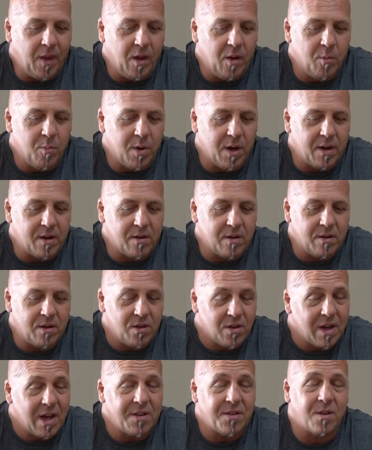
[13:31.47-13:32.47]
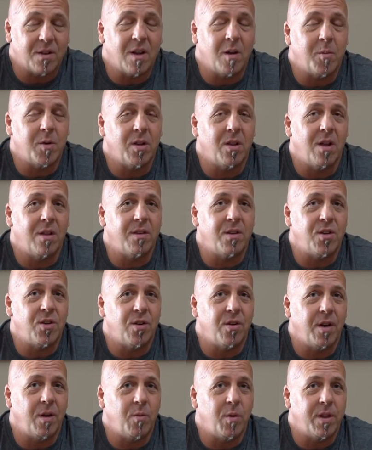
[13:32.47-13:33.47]
But you guys are coming along the
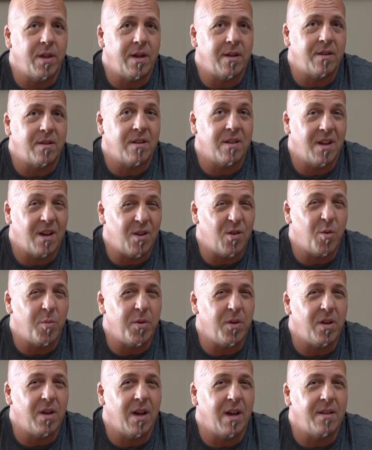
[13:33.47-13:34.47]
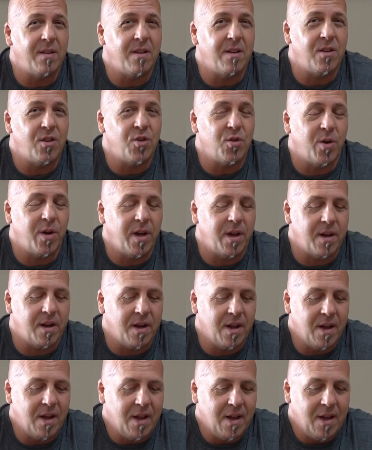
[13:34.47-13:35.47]
journey with us. Hope you guys enjoy it.